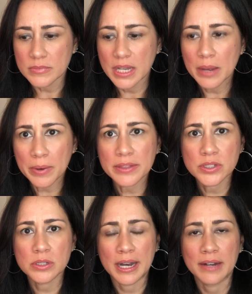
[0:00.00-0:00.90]
I want them
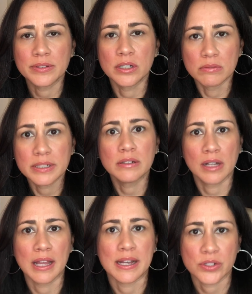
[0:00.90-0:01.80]
to have a real
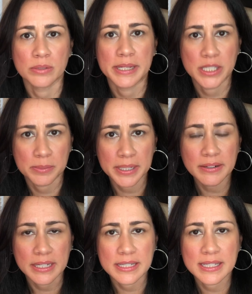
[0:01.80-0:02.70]
classroom
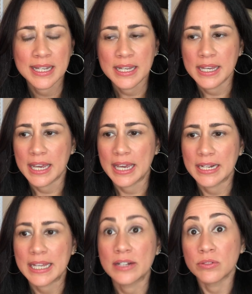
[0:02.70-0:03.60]
experience. And
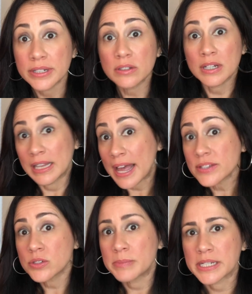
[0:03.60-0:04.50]
in a real classroom